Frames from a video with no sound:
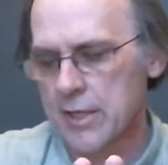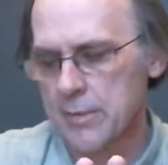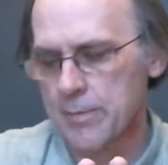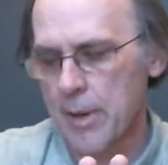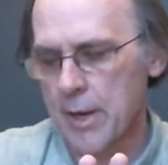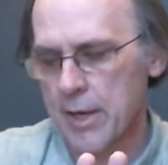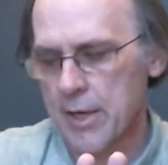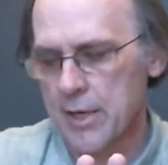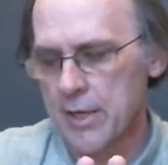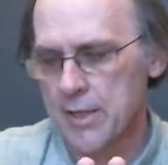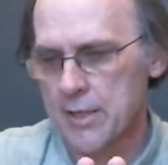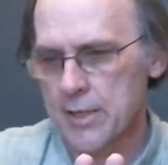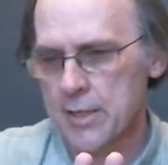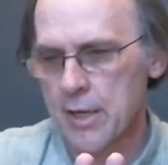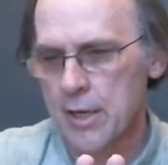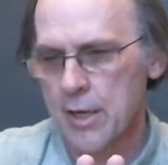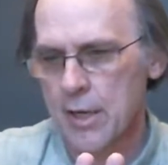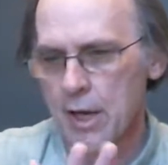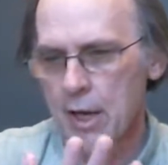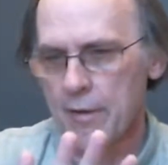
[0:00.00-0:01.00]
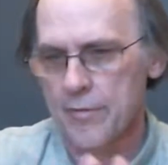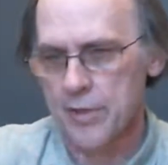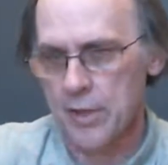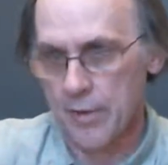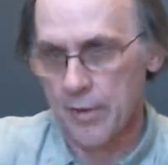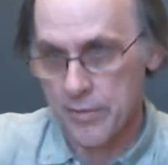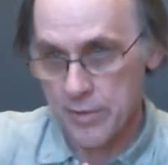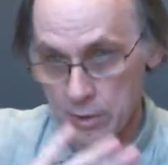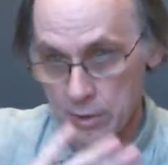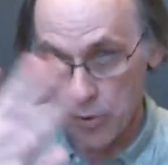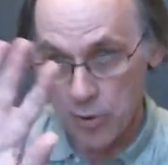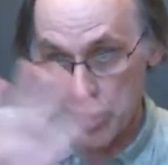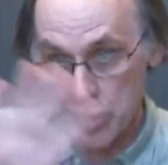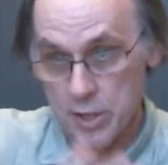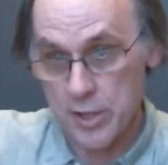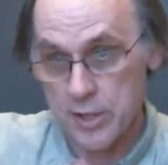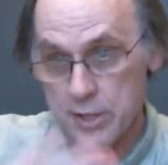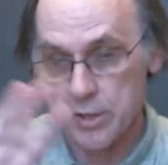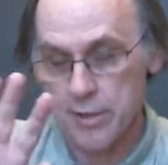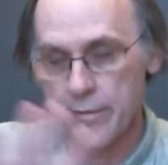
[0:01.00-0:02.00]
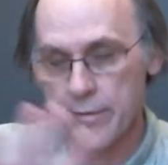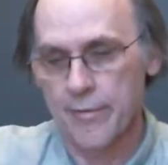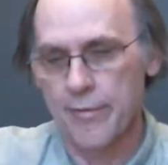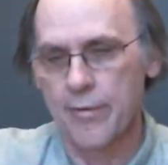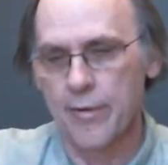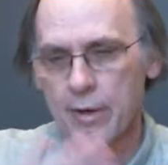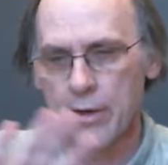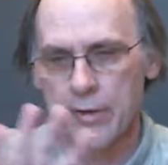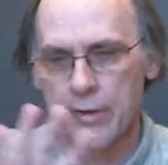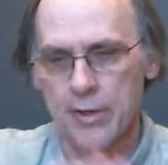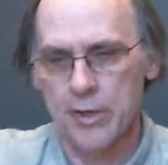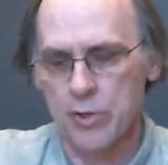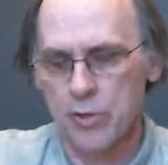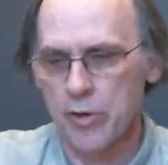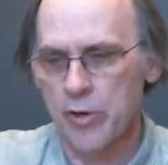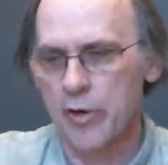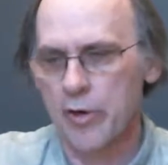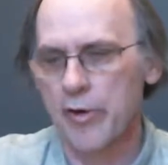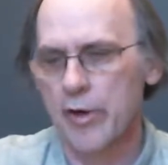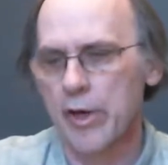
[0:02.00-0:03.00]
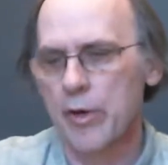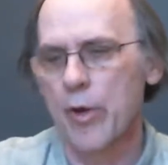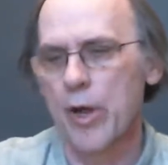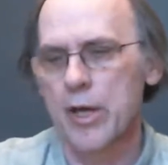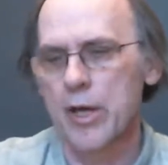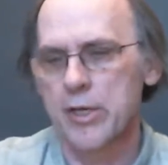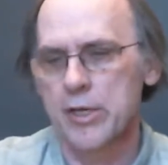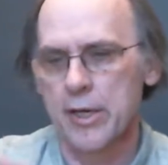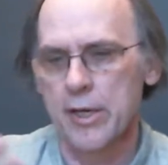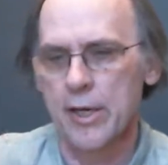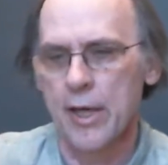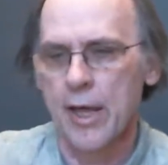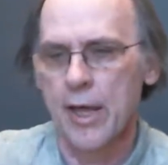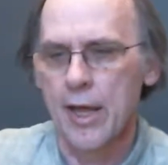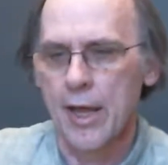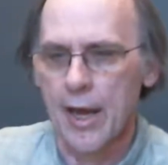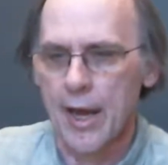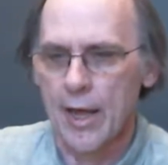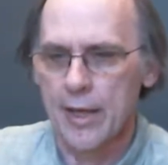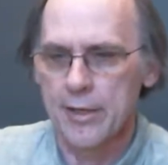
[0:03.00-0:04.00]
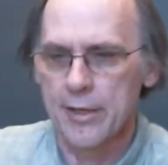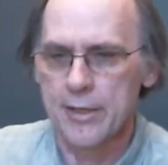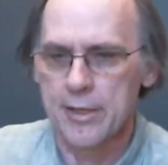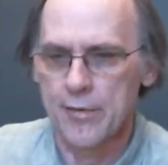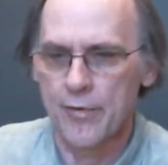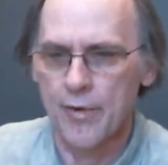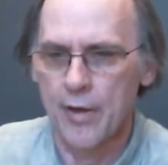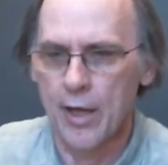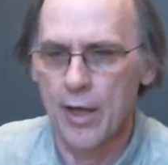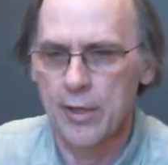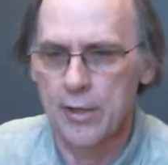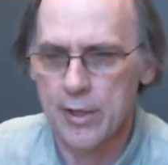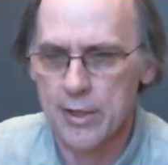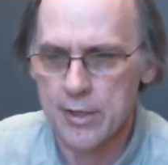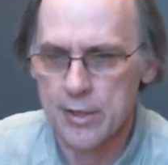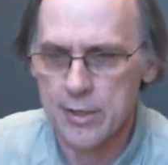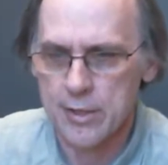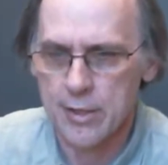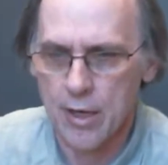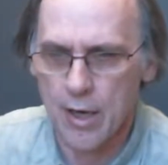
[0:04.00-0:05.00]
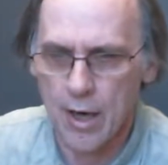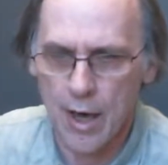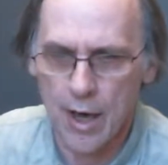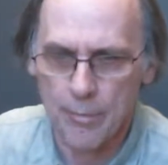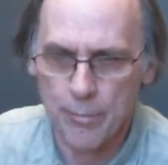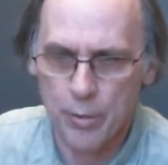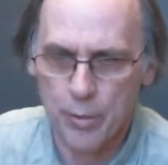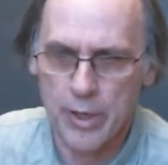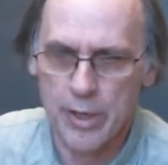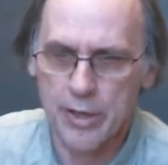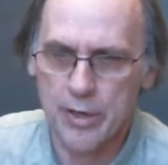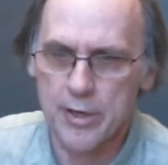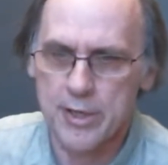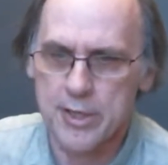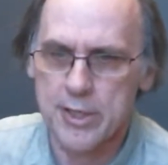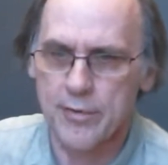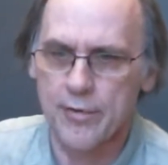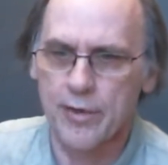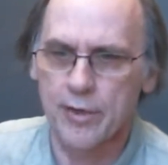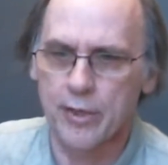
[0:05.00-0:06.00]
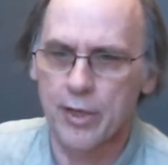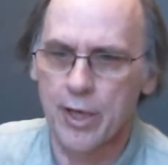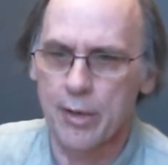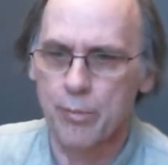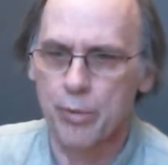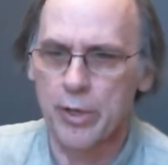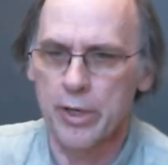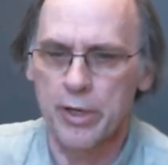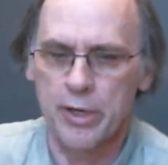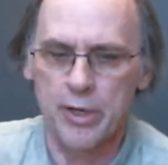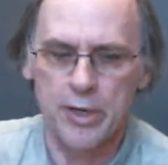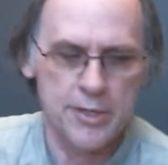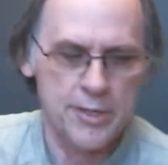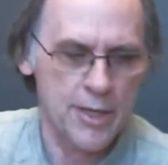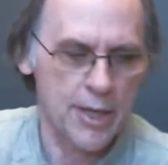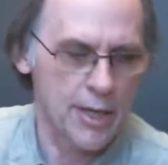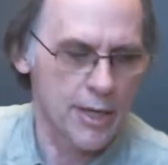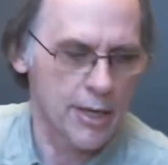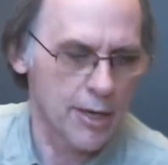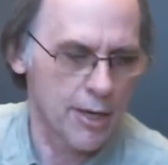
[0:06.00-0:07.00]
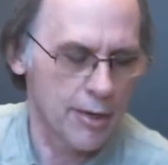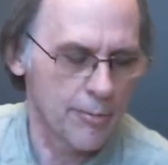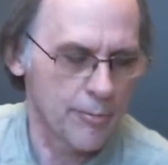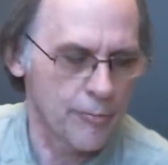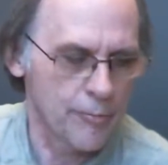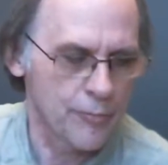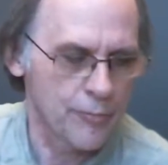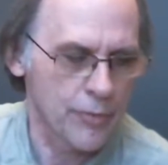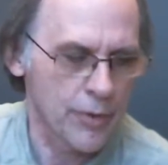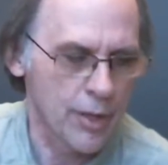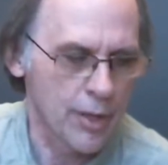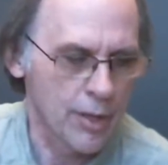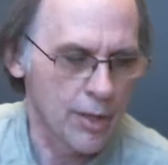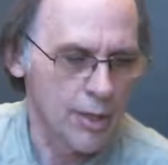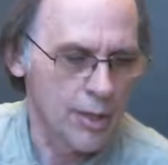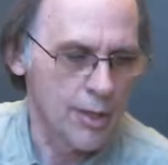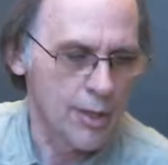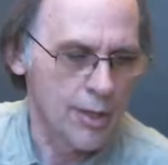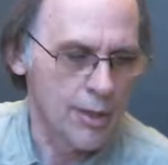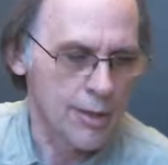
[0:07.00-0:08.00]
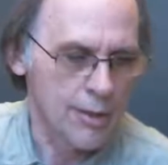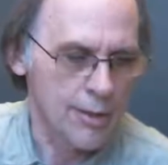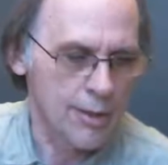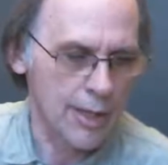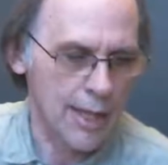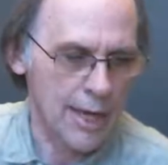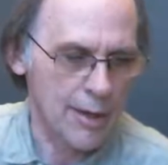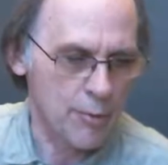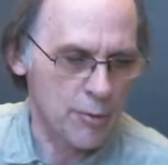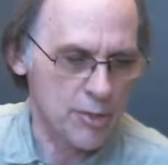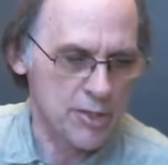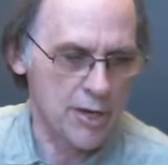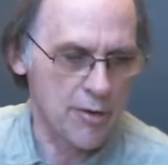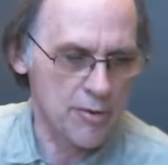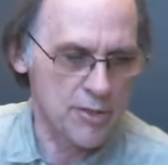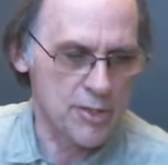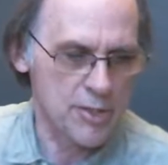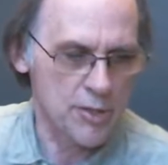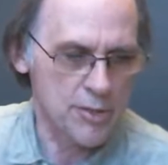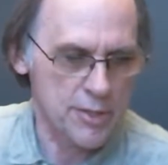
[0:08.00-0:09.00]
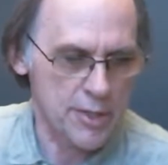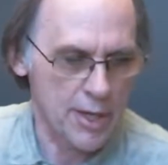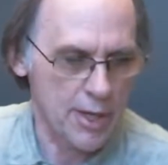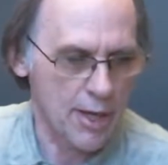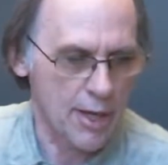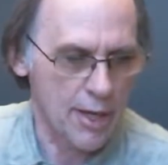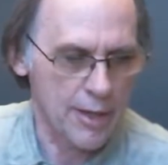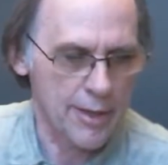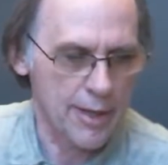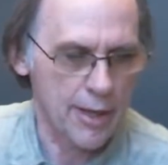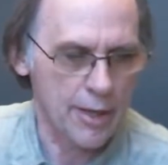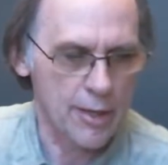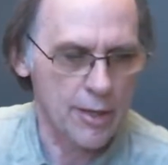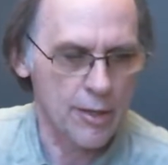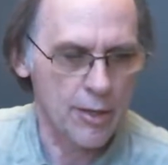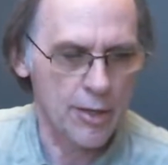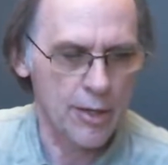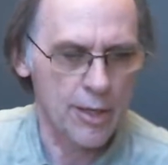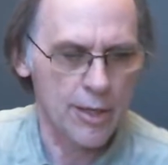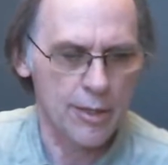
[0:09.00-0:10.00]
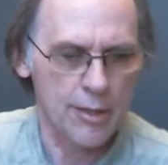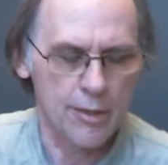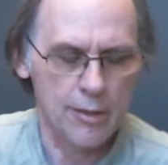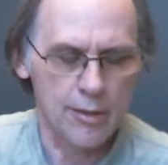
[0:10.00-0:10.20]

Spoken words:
space of solutions of the Schrodinger equation and these operators, these field operators, the language that I was using, I think it